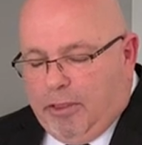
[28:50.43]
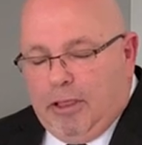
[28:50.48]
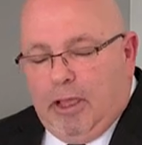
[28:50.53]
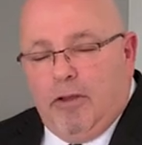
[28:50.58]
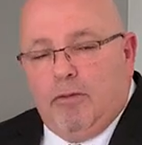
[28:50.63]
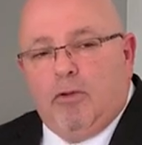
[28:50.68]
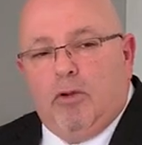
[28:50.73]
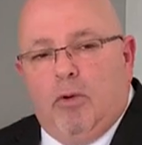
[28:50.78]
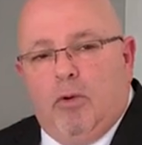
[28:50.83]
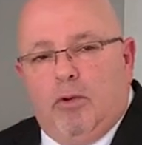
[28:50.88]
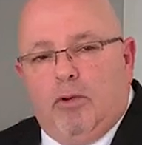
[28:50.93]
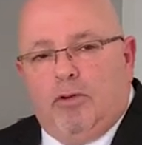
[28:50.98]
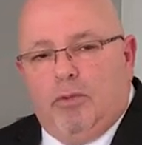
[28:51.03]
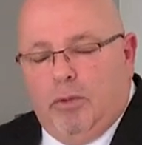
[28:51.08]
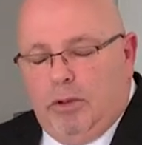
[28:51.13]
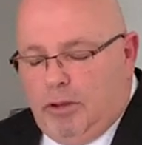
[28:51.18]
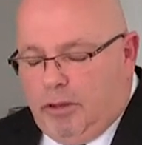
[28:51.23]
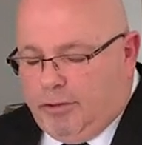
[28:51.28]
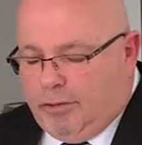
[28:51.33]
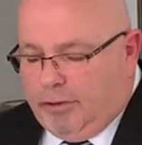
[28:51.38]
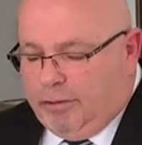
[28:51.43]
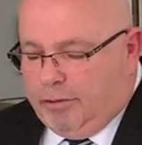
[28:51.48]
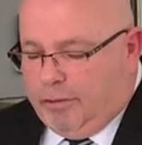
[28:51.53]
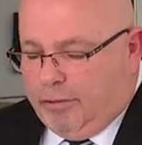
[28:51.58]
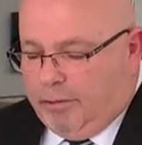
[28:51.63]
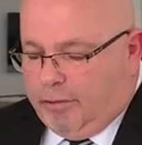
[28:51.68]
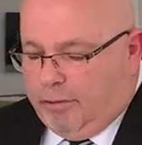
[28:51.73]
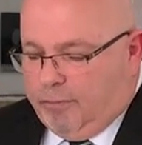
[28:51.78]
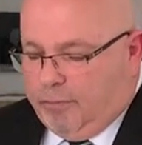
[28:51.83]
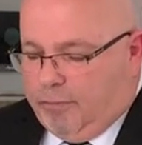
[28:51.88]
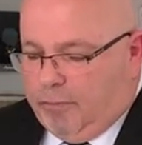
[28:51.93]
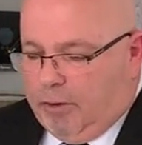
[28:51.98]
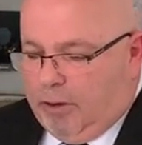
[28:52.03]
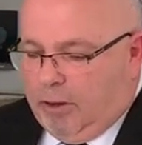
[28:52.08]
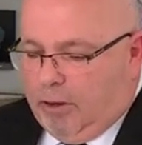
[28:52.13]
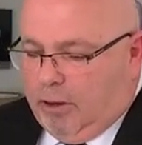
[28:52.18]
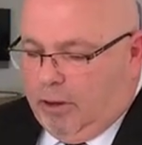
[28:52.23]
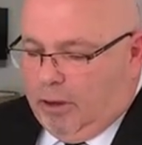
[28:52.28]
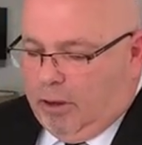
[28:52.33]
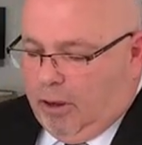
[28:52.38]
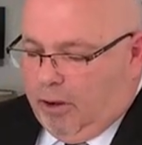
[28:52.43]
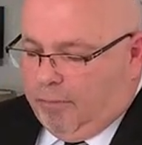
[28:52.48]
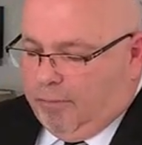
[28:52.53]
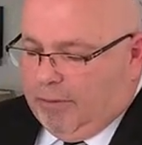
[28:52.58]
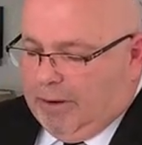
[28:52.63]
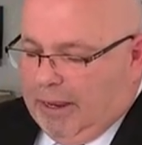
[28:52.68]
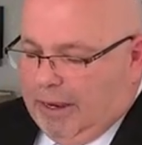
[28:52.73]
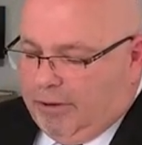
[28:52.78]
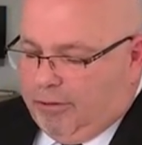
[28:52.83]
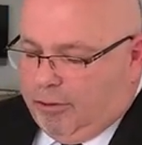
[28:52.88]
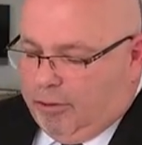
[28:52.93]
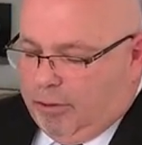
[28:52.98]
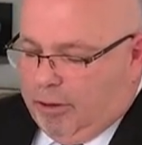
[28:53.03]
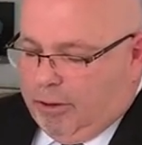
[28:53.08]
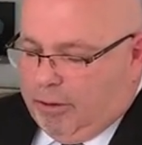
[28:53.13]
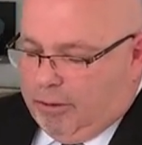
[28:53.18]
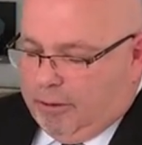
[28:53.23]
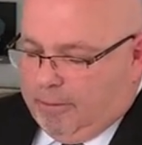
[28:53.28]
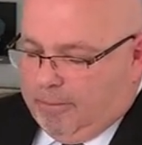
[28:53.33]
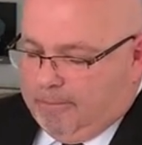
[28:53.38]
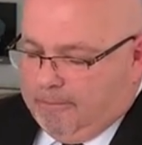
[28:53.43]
They, of course, were the sisters of Lazarus.